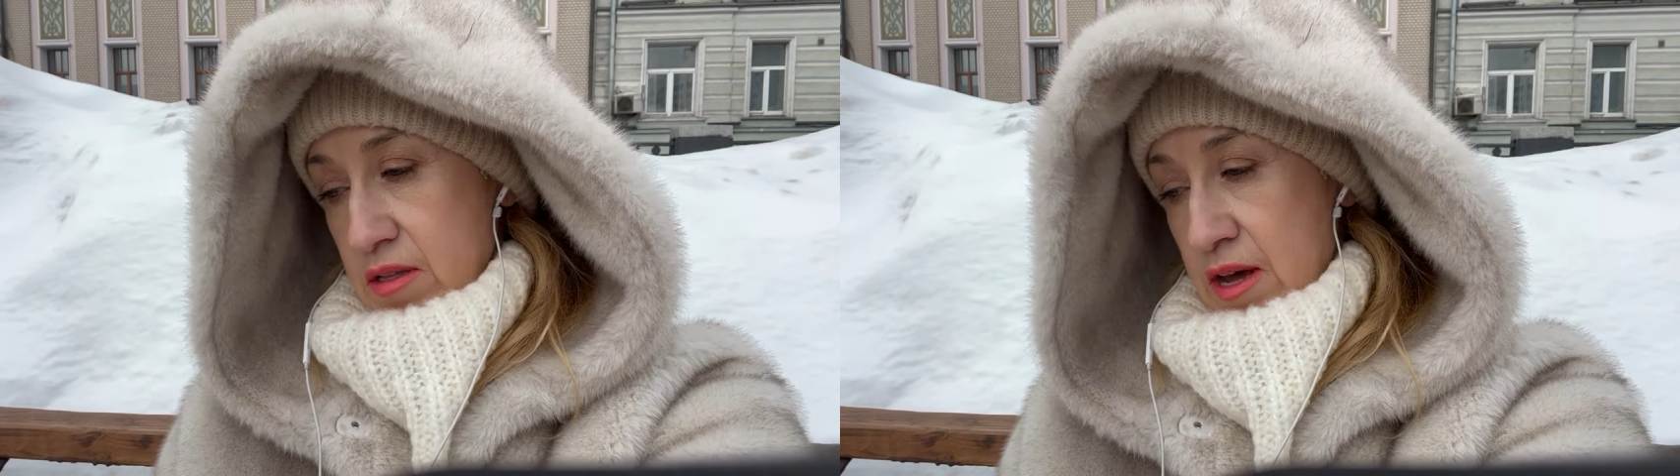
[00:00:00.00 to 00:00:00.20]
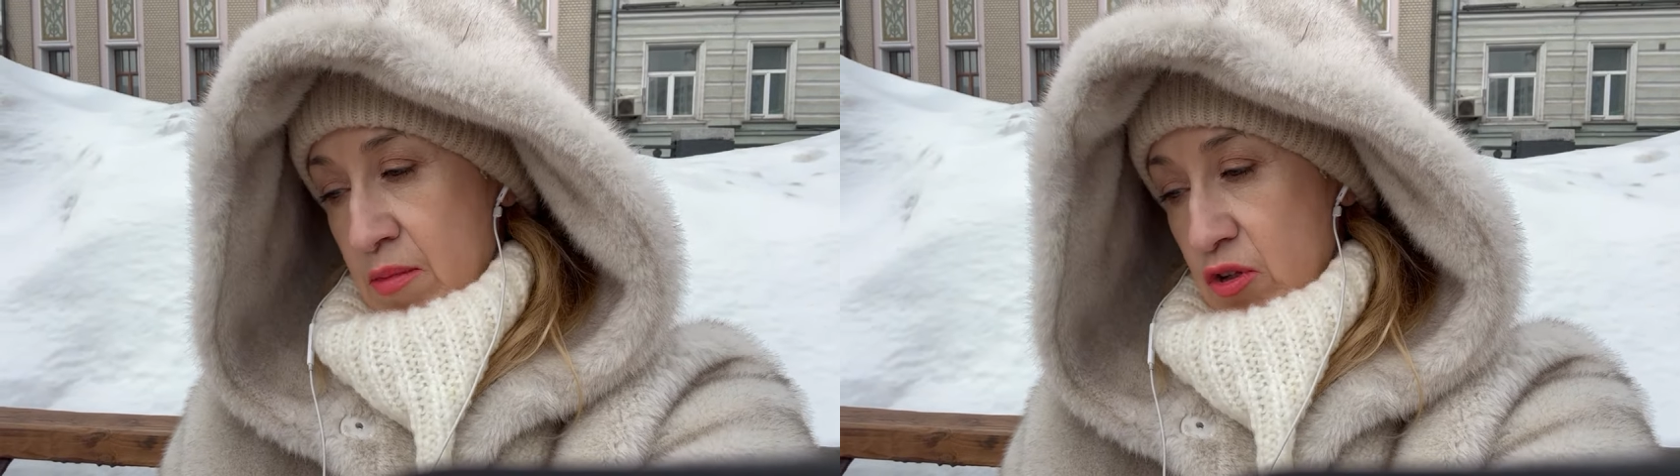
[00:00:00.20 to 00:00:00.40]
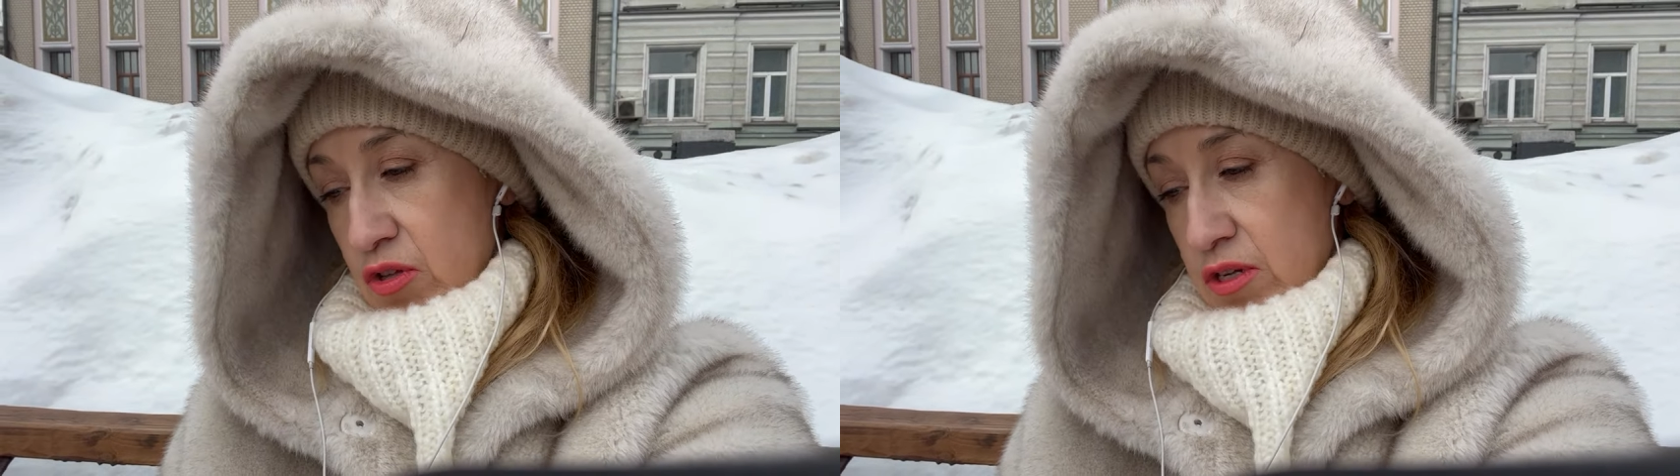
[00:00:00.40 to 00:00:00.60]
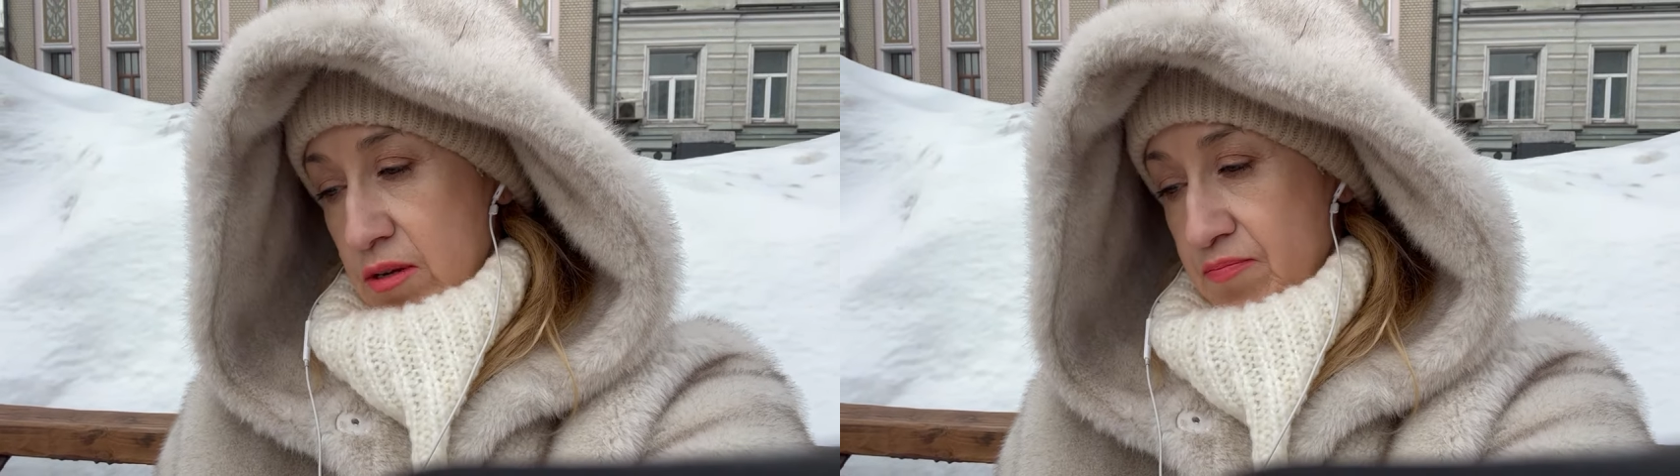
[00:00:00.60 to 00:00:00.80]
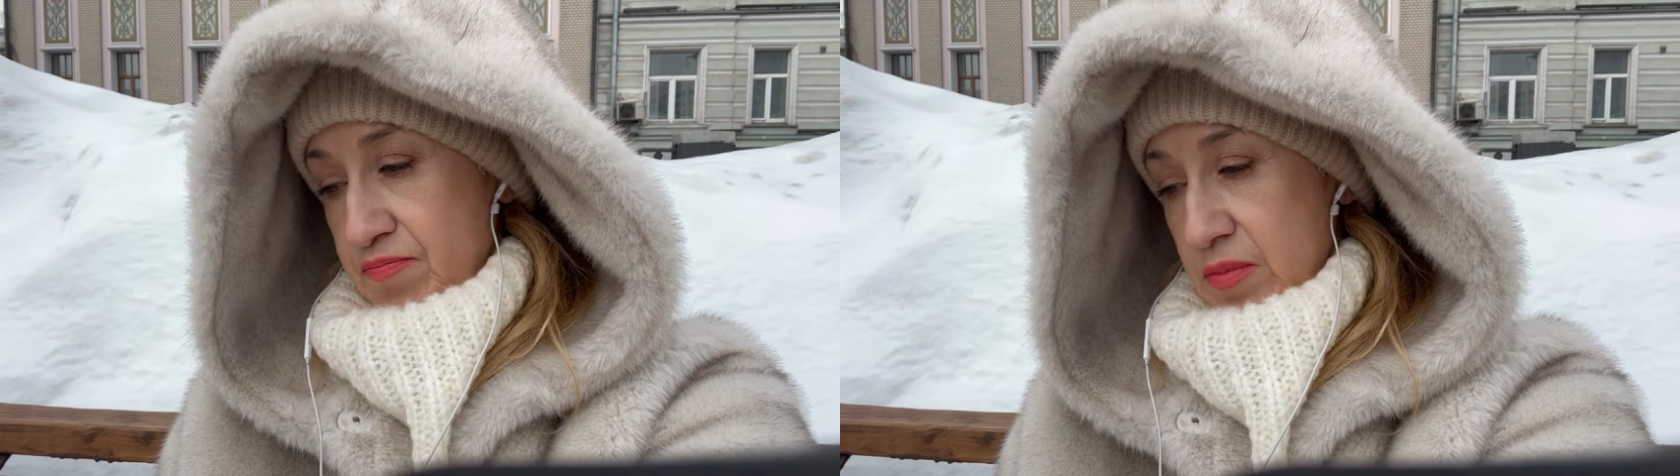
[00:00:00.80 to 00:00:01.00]
damaged,
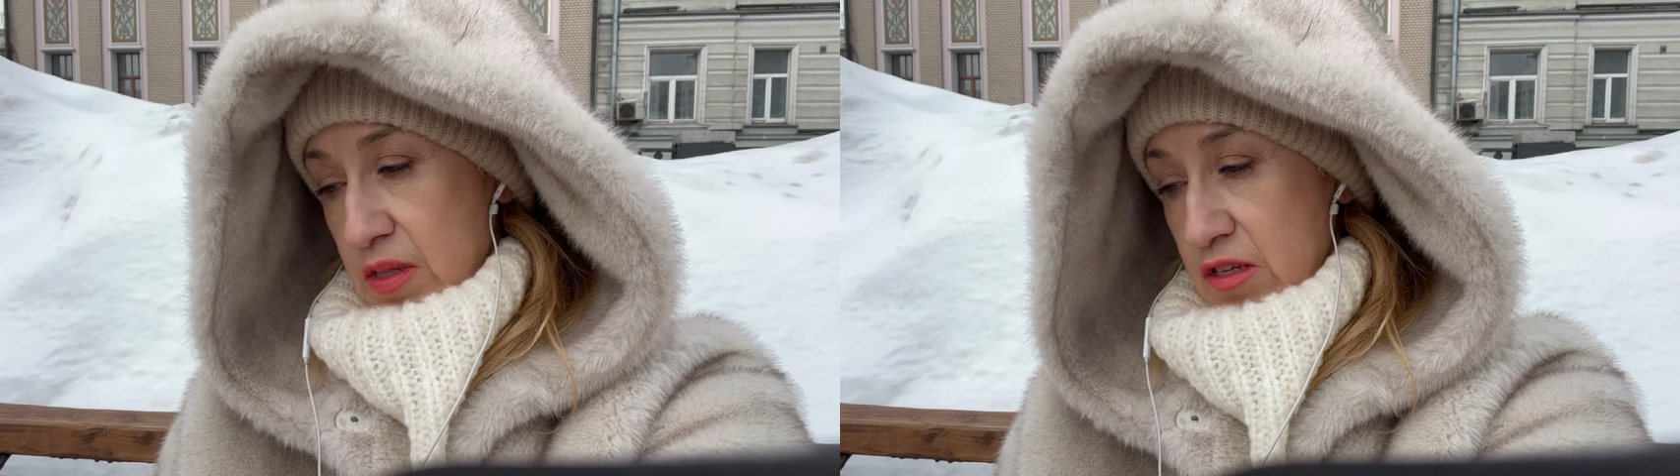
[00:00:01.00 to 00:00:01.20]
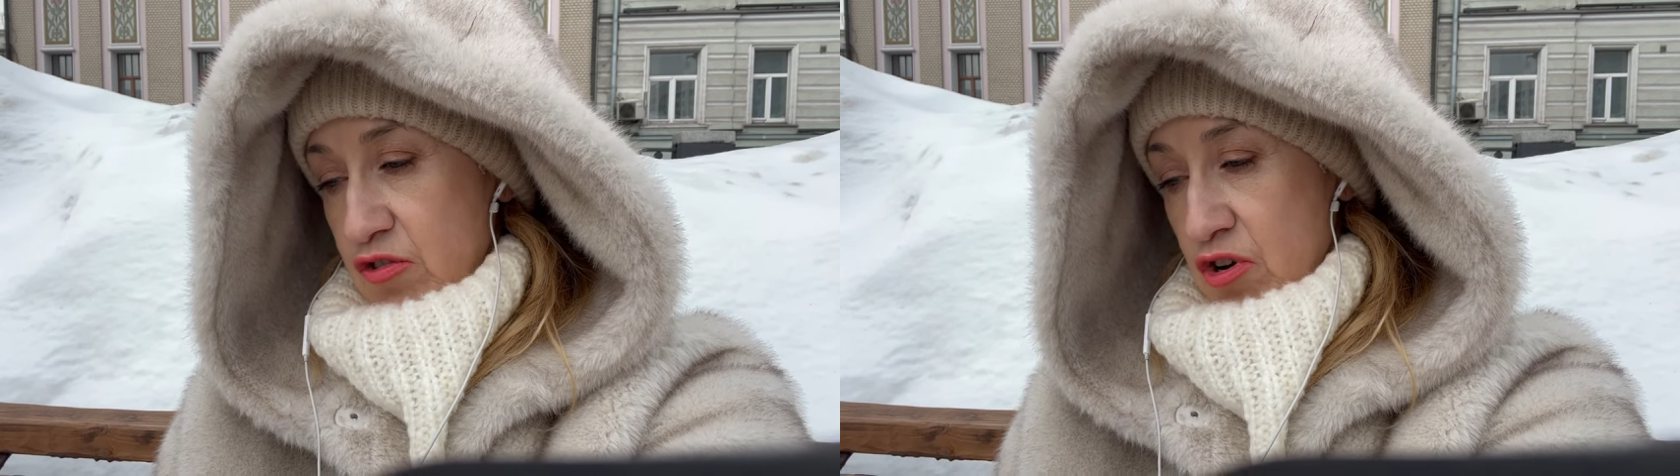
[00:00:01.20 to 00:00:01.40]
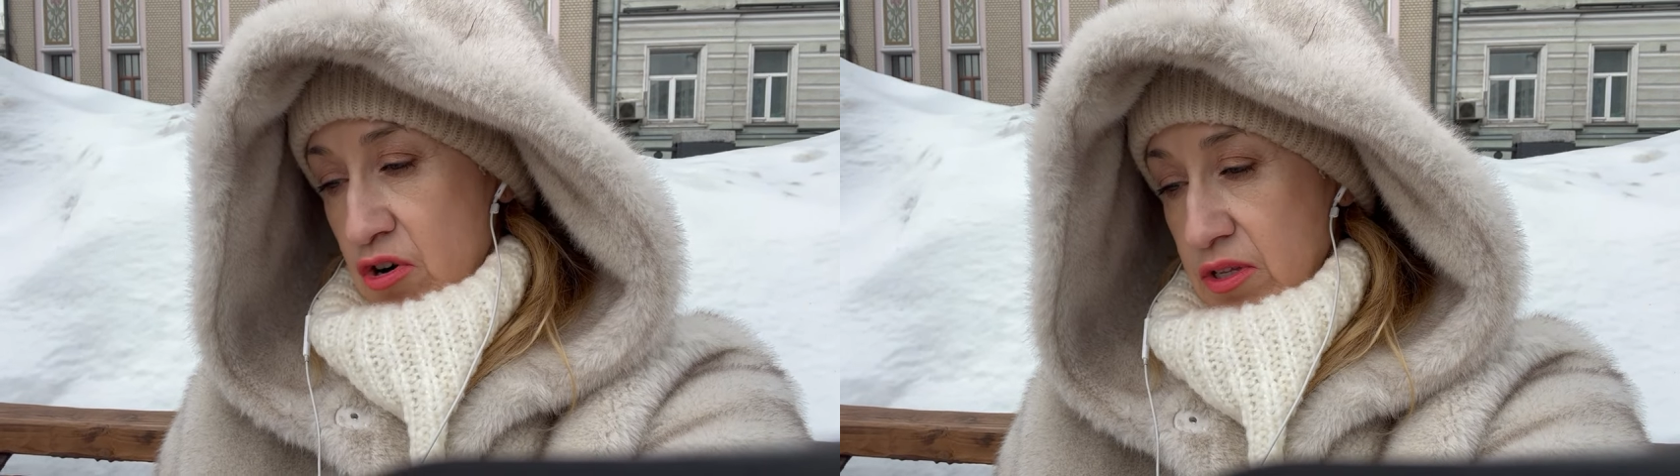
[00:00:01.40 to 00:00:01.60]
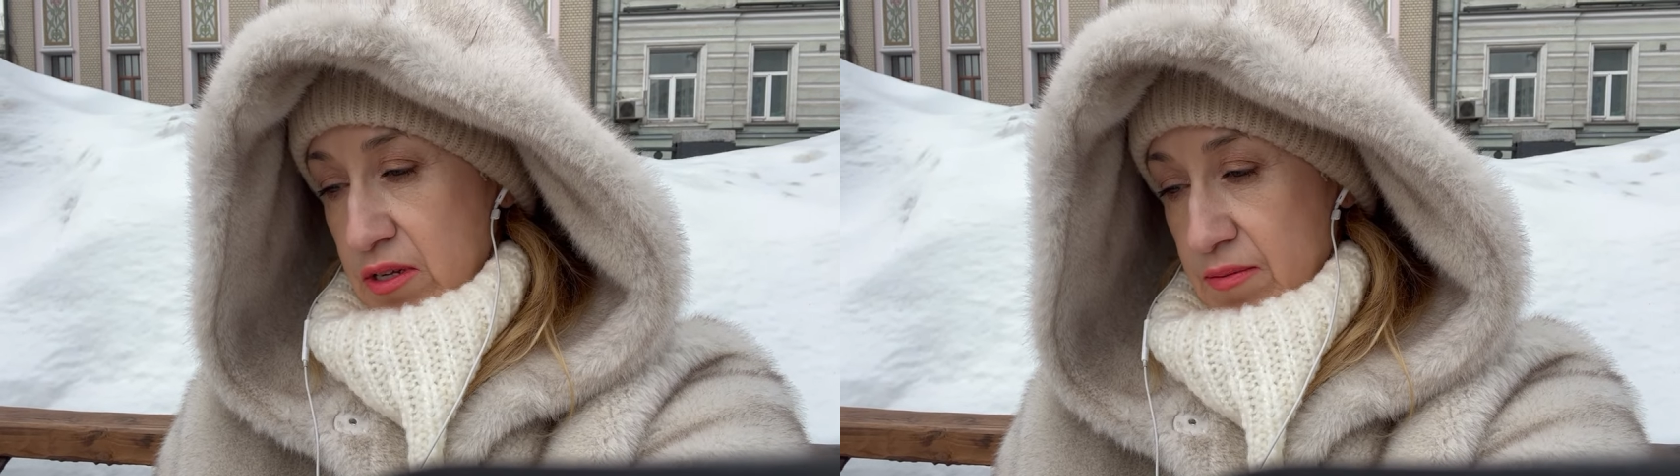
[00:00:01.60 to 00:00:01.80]
destroyed.